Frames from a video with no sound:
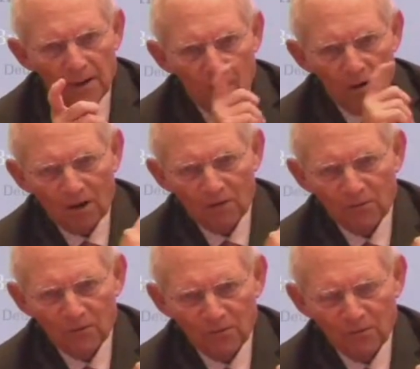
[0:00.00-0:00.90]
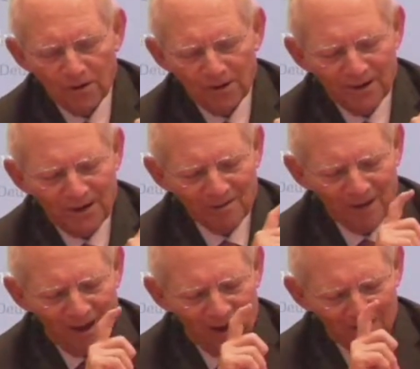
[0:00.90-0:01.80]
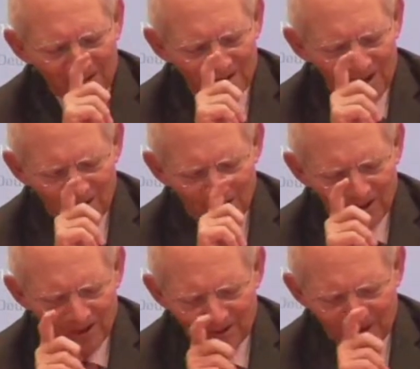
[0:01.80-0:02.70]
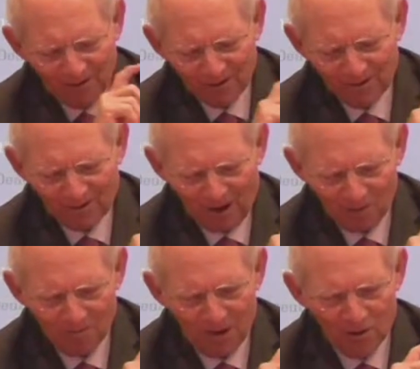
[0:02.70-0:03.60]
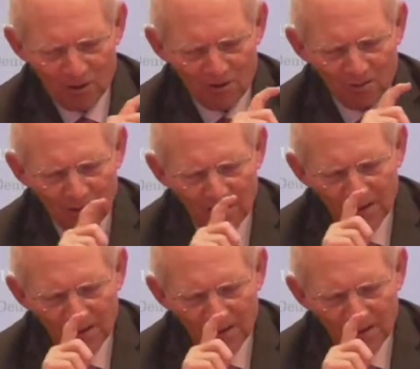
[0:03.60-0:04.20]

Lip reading: No one has until now in our discussion mentioned